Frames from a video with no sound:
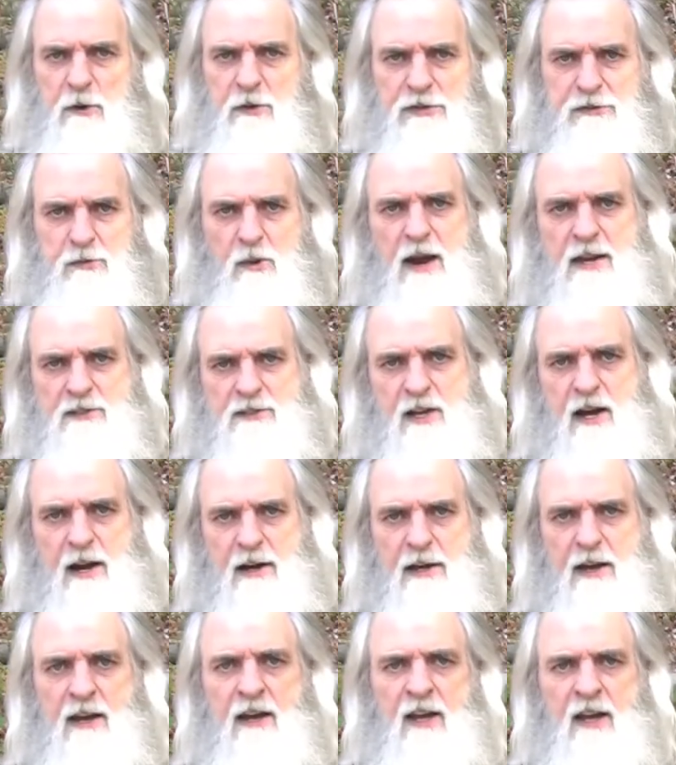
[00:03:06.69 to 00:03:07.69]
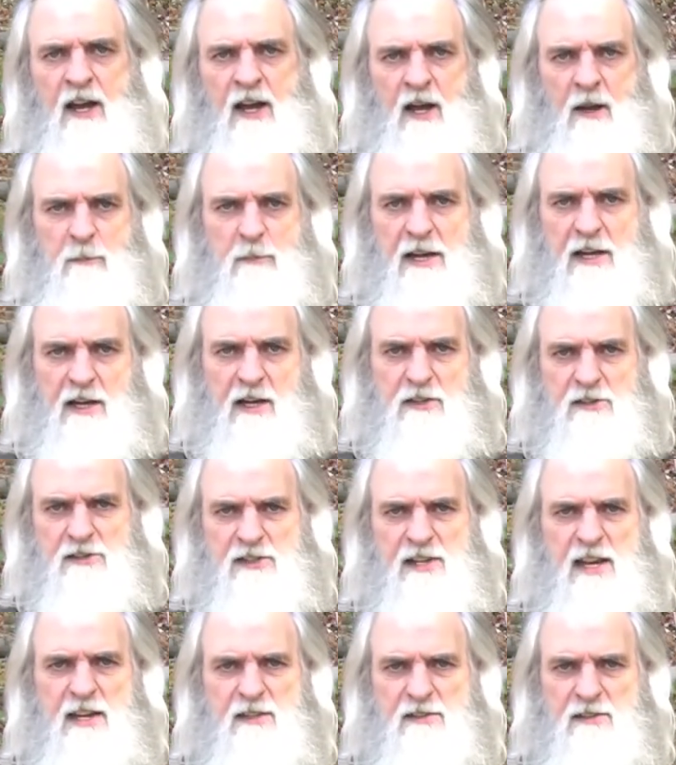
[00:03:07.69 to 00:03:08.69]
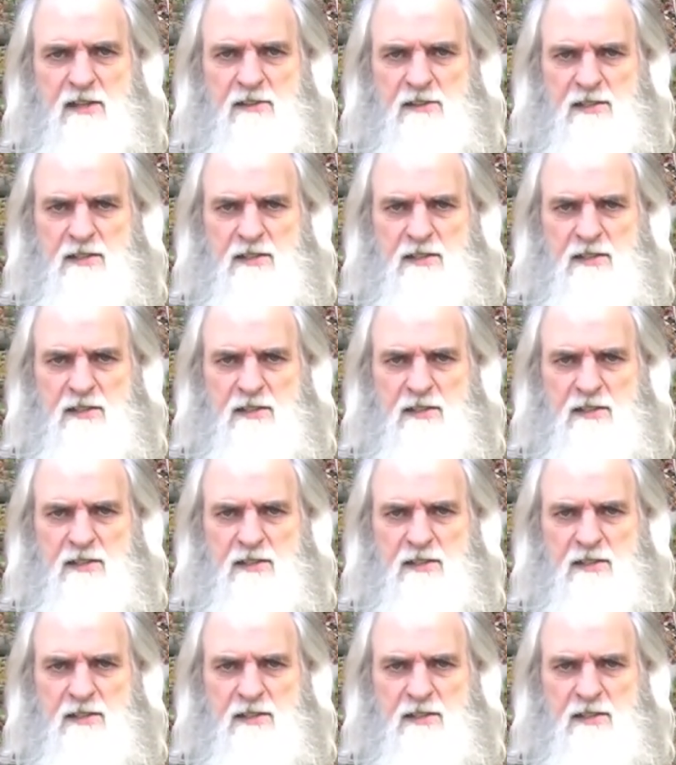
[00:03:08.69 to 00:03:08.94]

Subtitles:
threads on it, because these